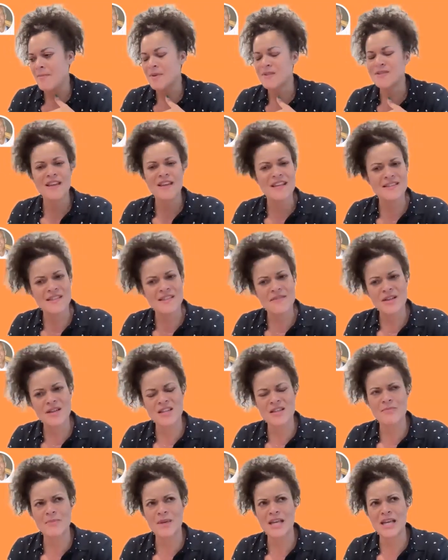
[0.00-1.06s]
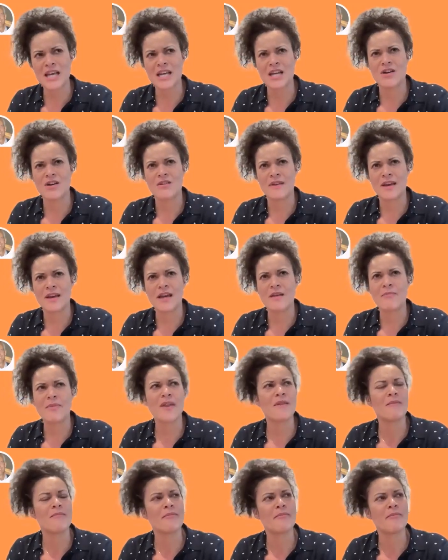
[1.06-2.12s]
So that's definitely the beginning of it.
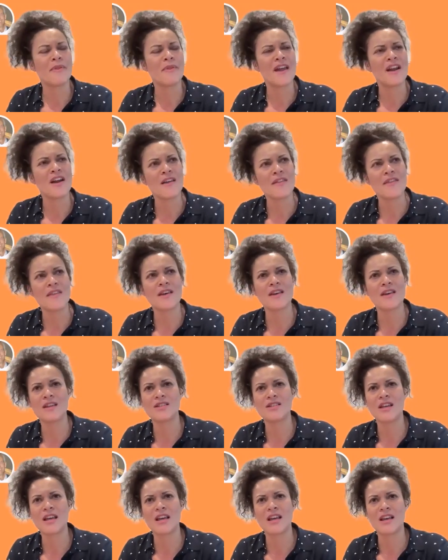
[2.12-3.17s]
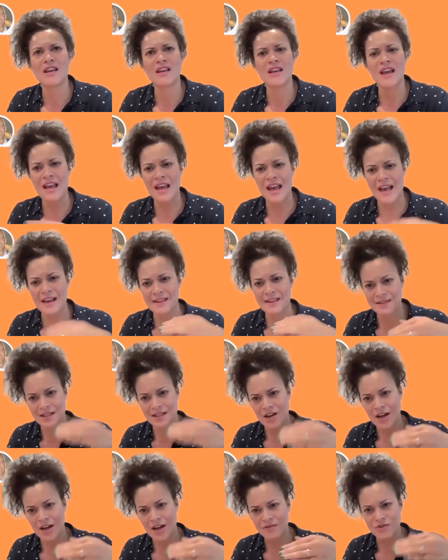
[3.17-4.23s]
But then I think it has
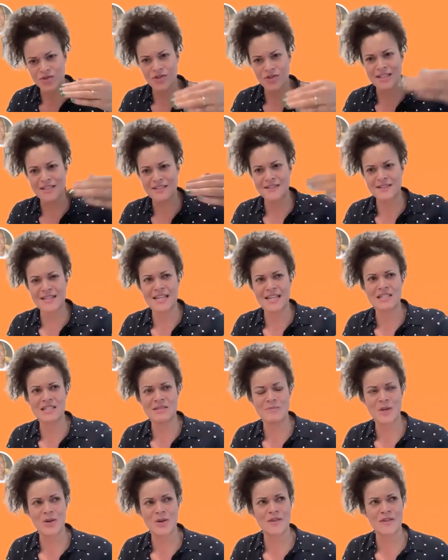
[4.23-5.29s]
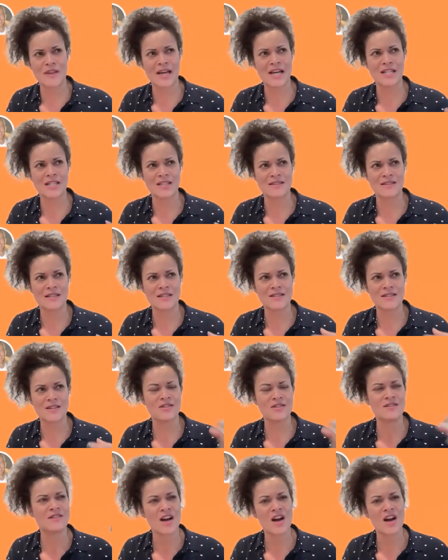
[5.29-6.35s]
to kind of transcend beyond that, doesn't it? So
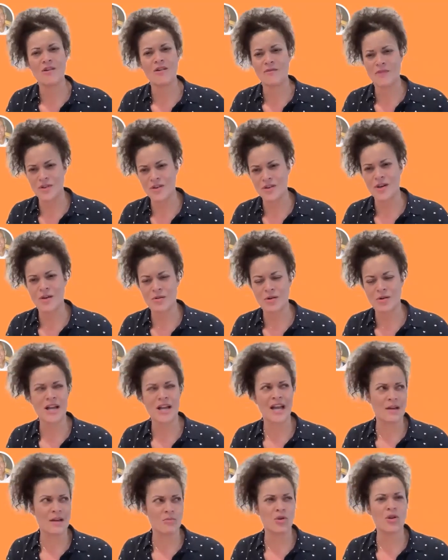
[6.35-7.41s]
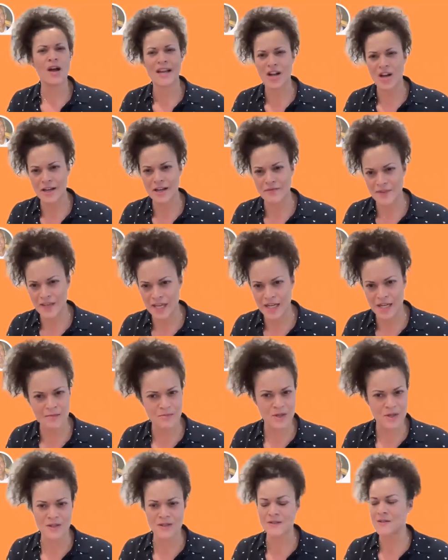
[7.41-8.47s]
you start off and you go, okay, well, I kind of get
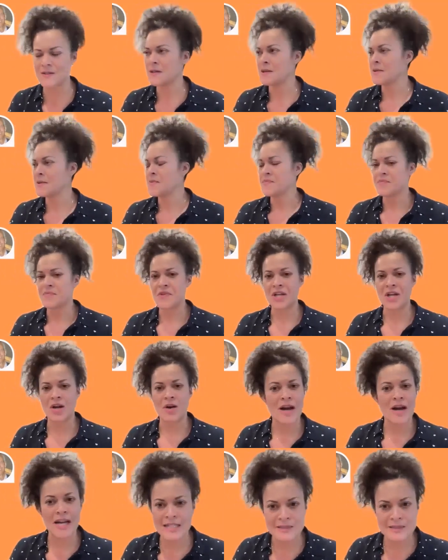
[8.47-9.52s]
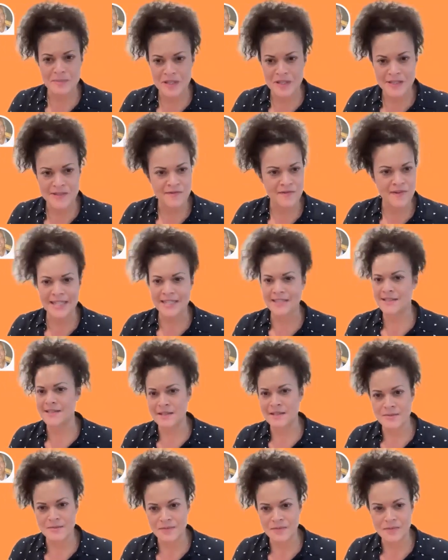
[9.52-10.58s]
it because, I experienced
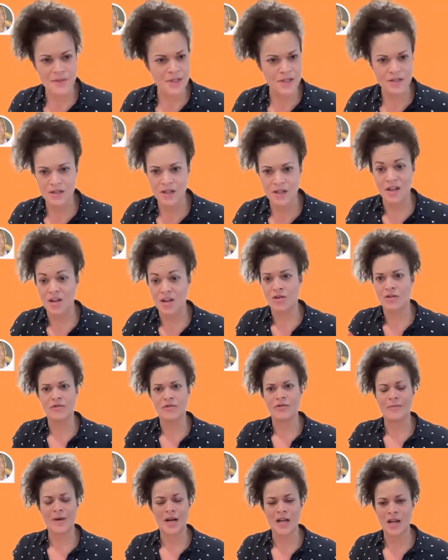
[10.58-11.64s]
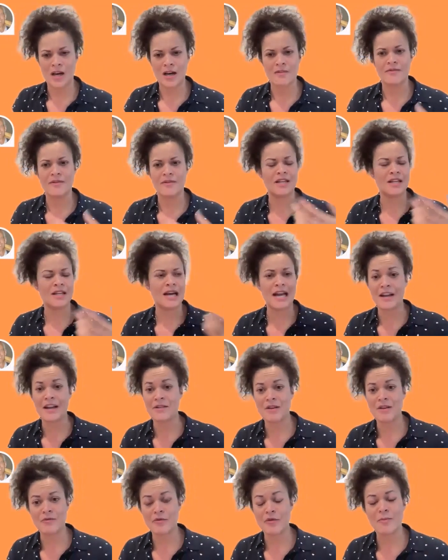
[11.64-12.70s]
racism a lot through my life
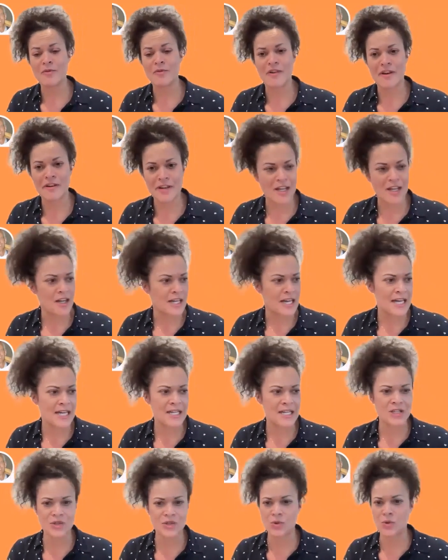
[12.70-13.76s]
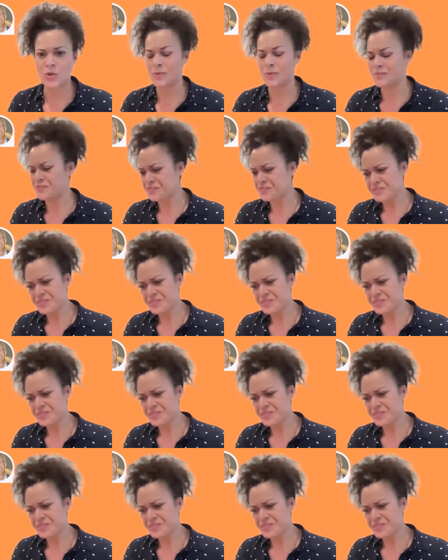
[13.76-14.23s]
and from a very young age, or